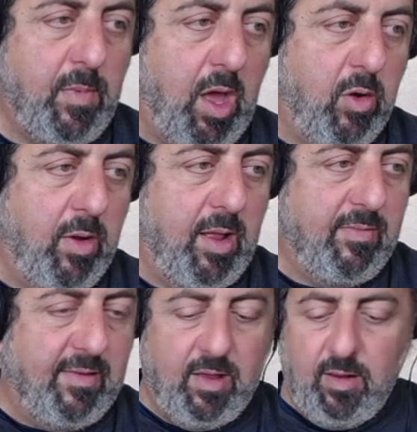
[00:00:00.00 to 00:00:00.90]
I don't even
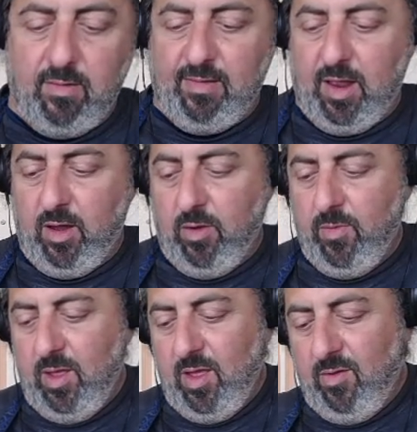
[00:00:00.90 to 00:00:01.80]
see it, it's not here.
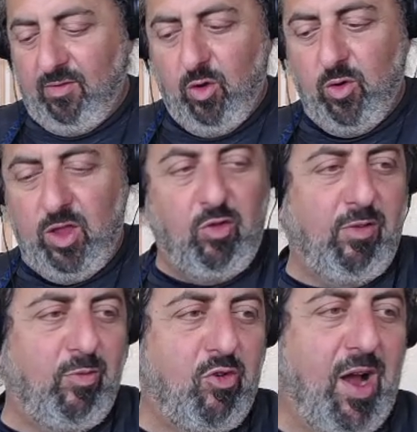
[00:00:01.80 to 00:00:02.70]
So you
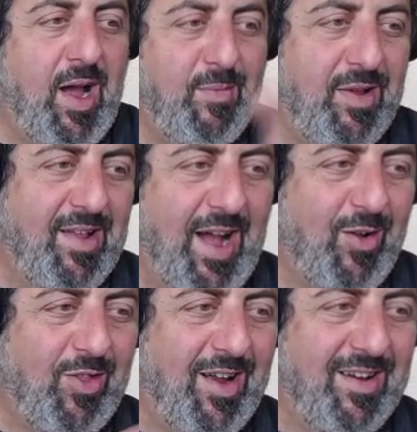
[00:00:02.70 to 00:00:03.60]
subscribed
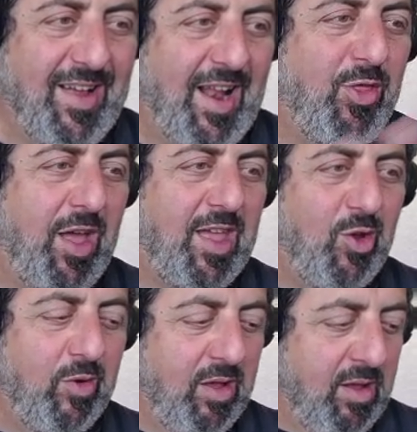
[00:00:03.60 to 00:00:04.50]
out there, and I thank
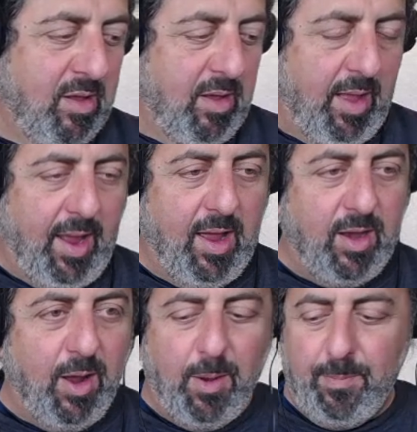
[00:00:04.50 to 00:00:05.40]
you.
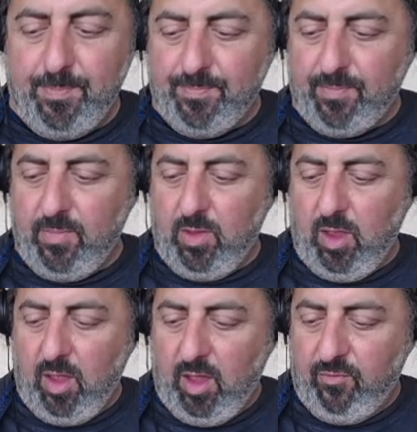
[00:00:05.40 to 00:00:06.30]
And
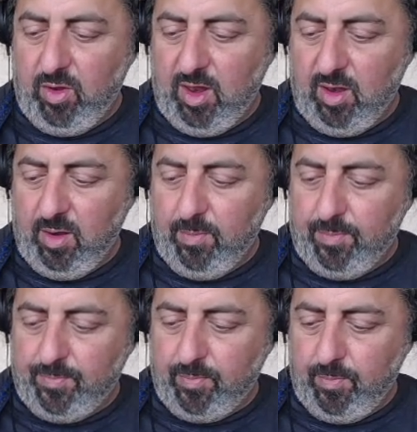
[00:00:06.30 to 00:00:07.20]
if you didn't
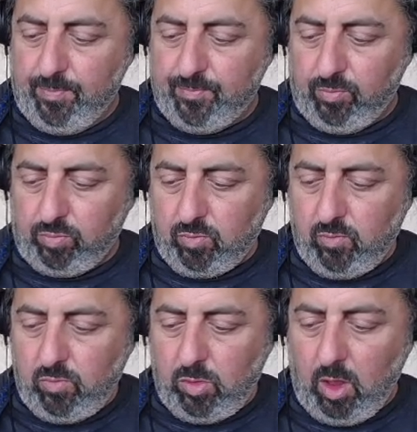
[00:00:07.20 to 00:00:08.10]

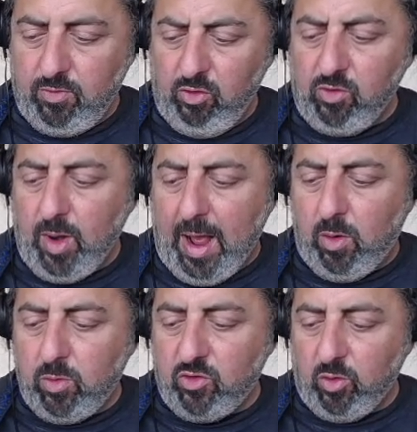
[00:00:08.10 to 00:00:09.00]
do so now,
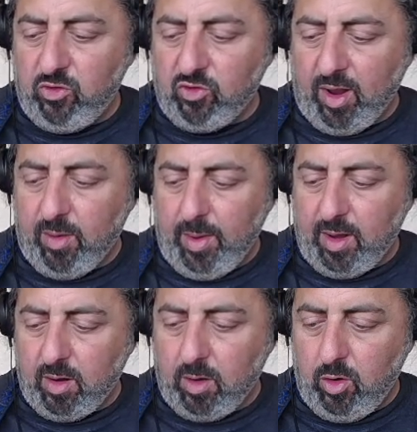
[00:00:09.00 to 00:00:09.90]
we're always trying to
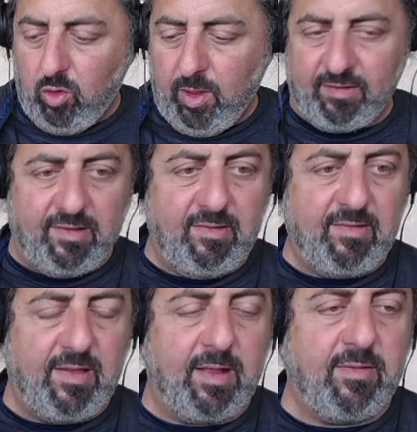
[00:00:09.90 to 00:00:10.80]
make new
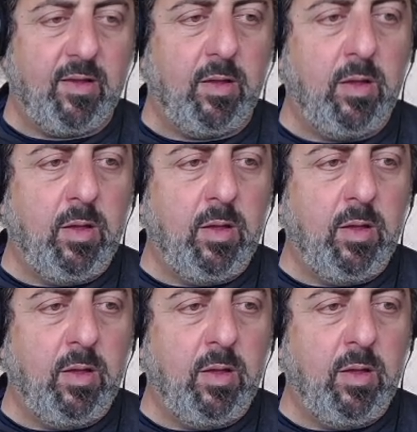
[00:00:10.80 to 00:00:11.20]
lessons that